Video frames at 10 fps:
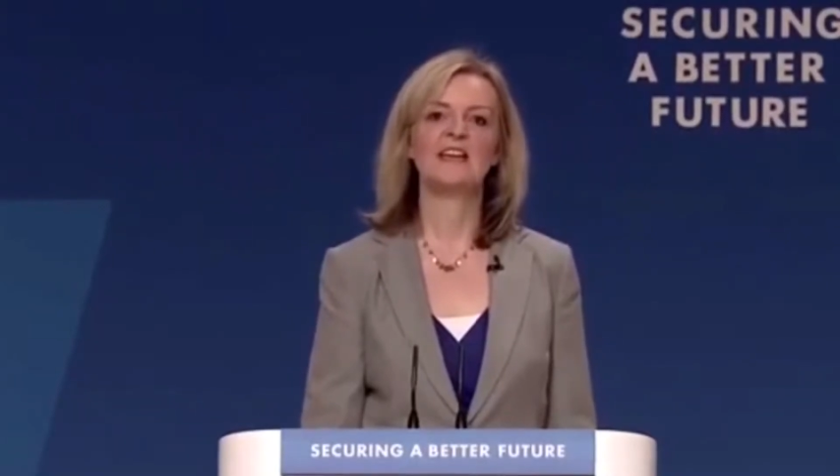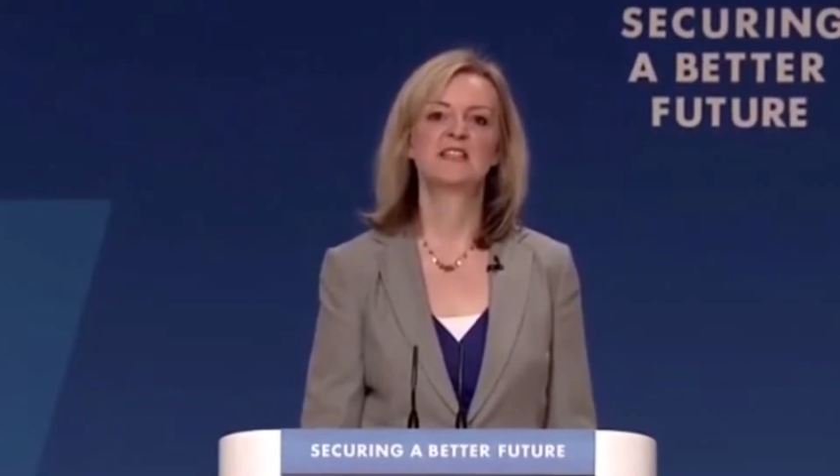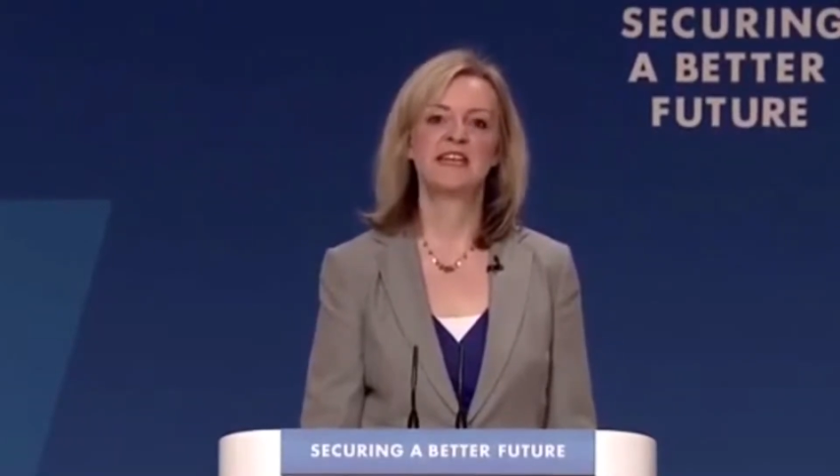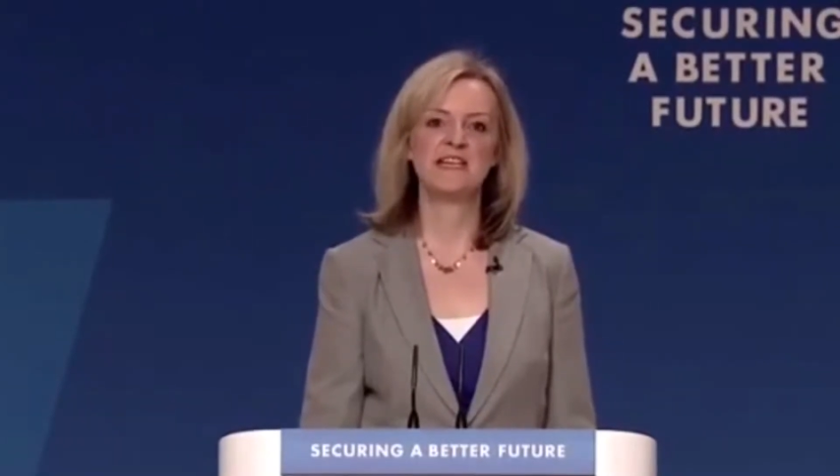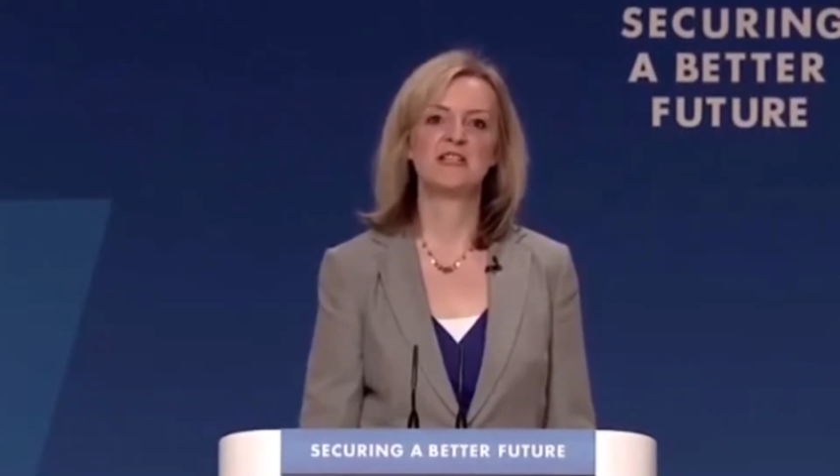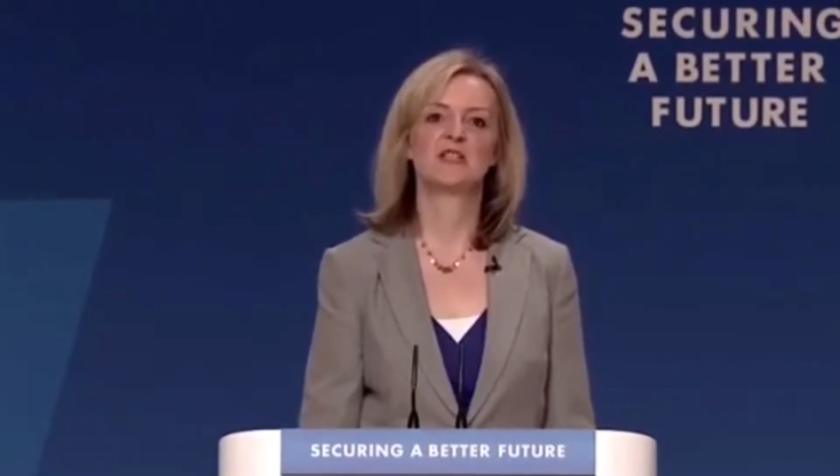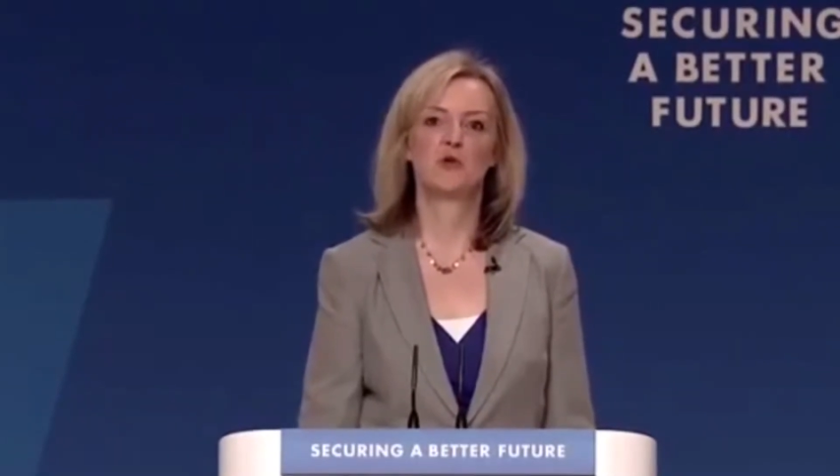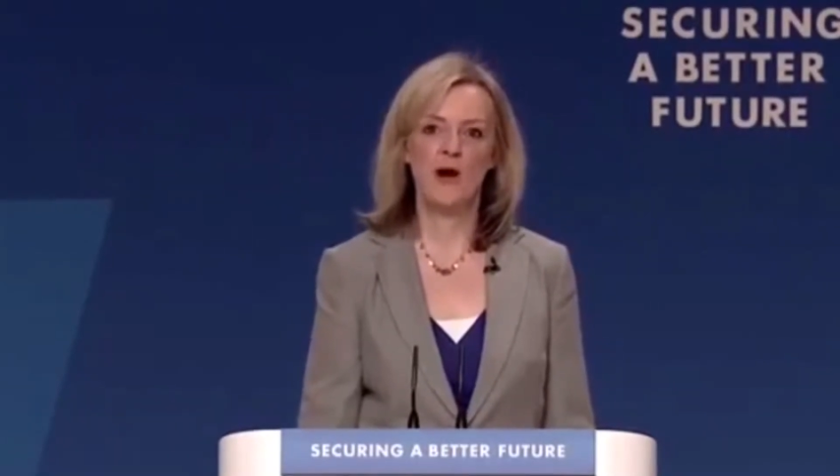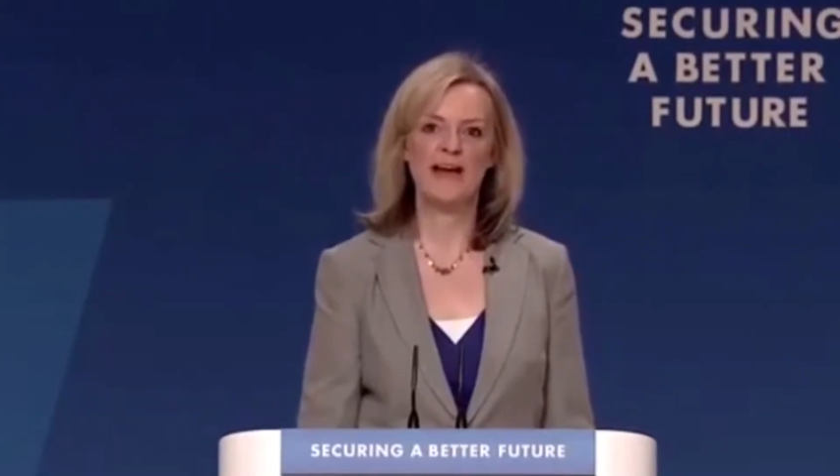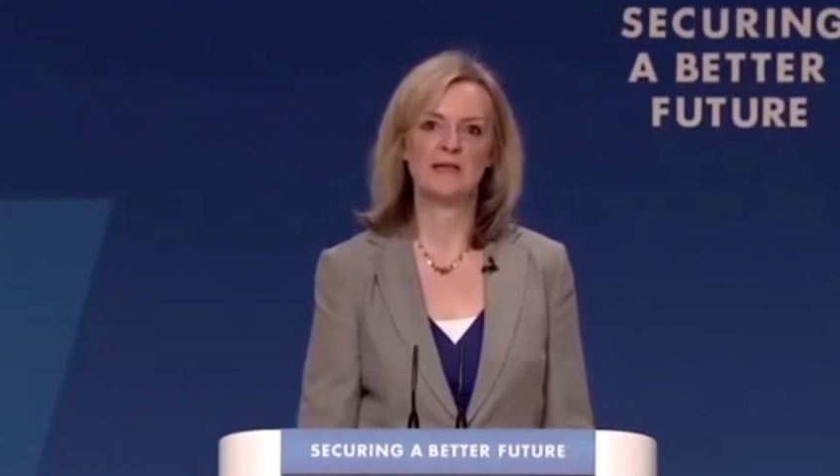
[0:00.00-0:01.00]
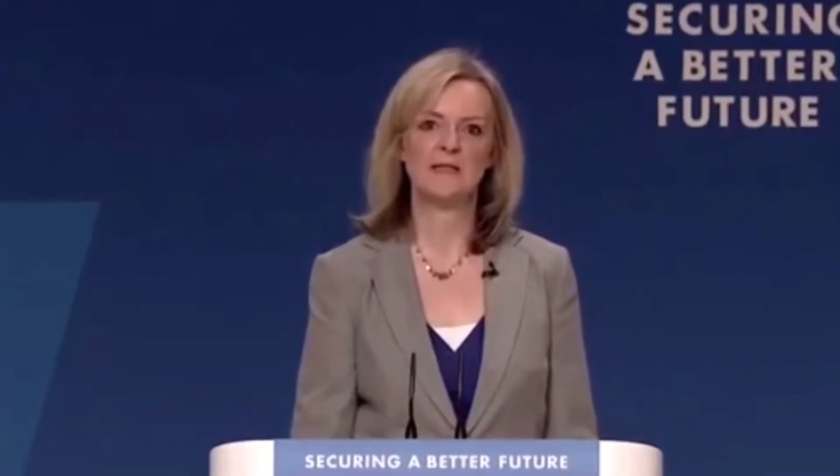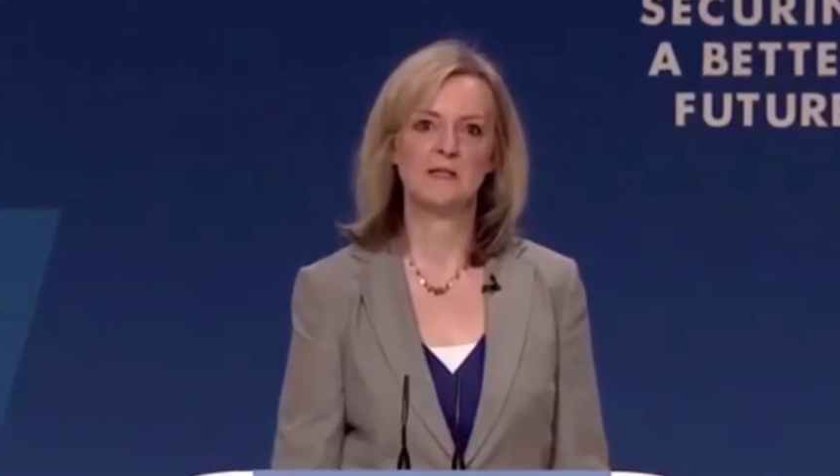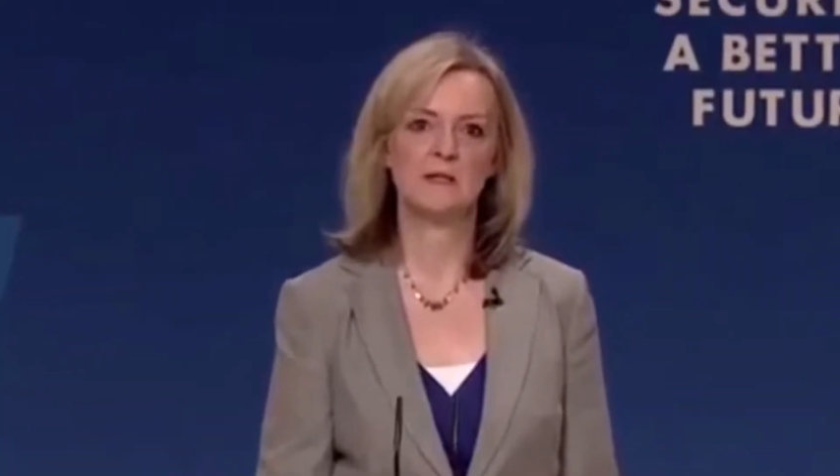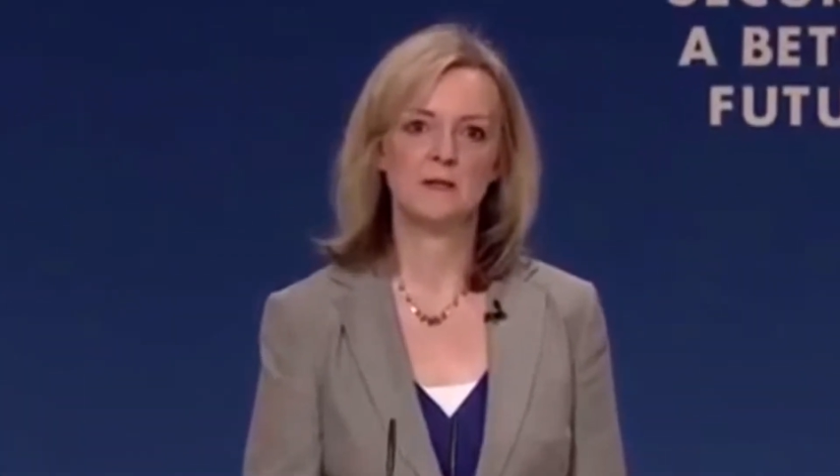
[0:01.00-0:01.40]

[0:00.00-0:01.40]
disgrace.